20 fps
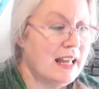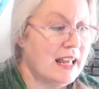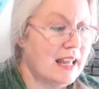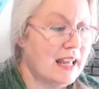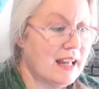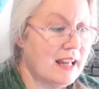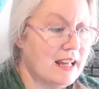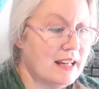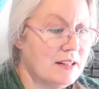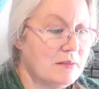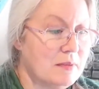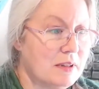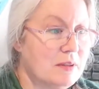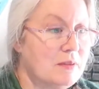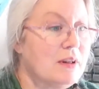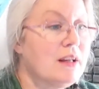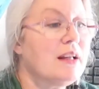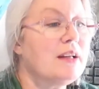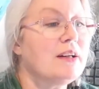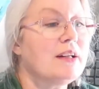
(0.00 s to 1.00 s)
And
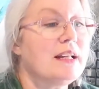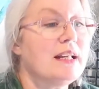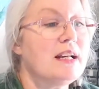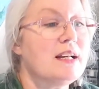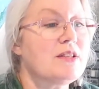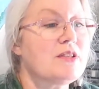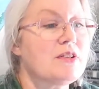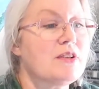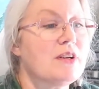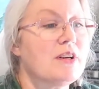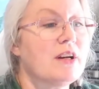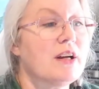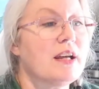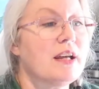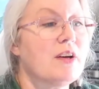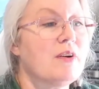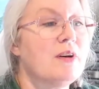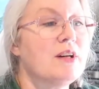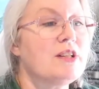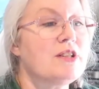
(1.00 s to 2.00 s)
meanwhile, I'm going to answer a
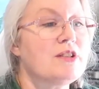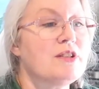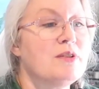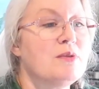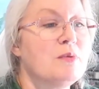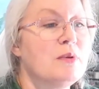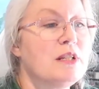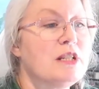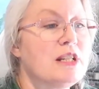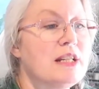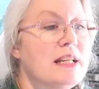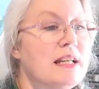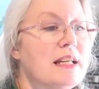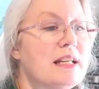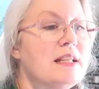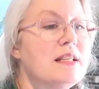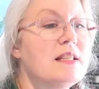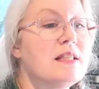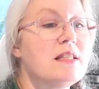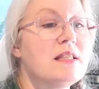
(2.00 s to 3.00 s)
question, which
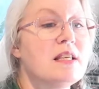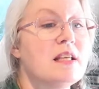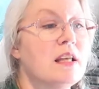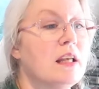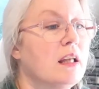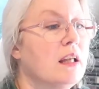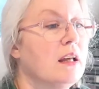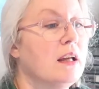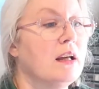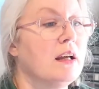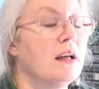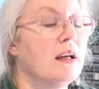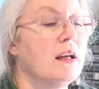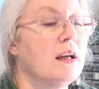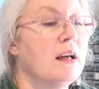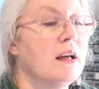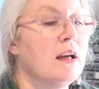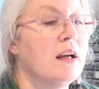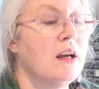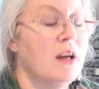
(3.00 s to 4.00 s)
is,
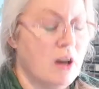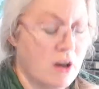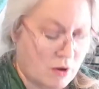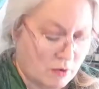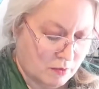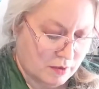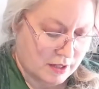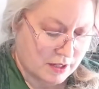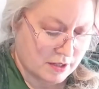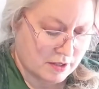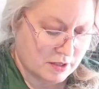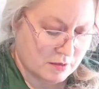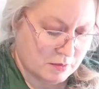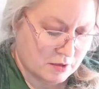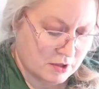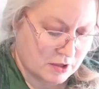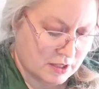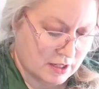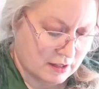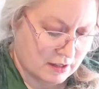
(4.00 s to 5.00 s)
what is the
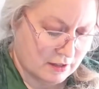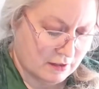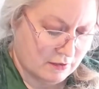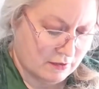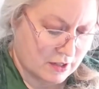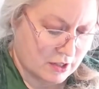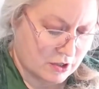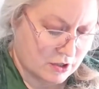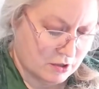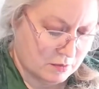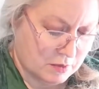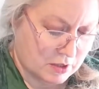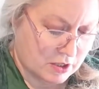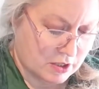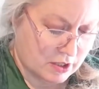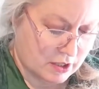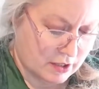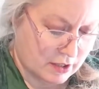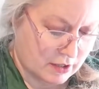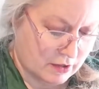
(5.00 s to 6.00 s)
most unconventional
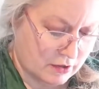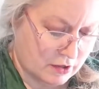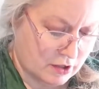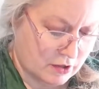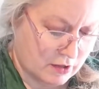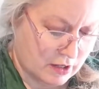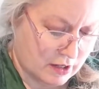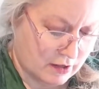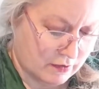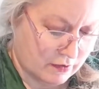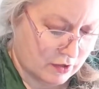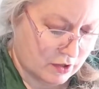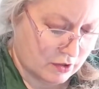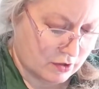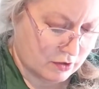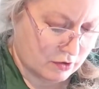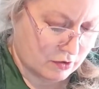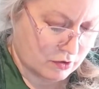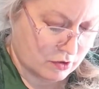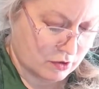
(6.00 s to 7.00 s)
material you have
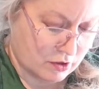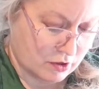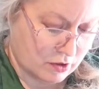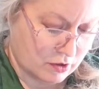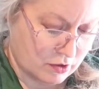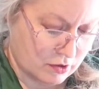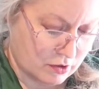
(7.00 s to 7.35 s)
used?